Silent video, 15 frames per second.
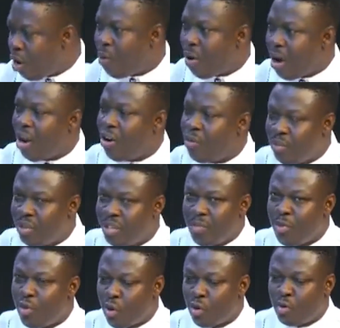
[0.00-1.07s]
I will have to say
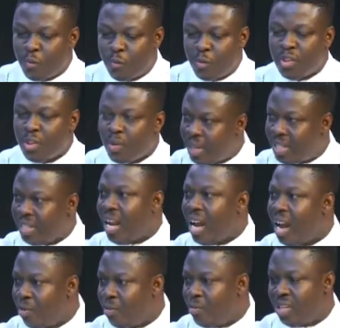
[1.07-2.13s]
because we feel so better. I
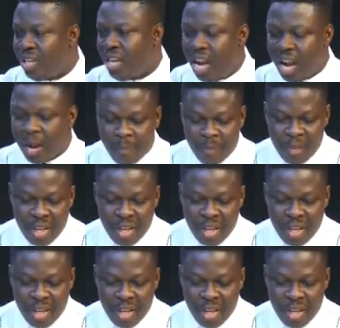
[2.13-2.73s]
had to say I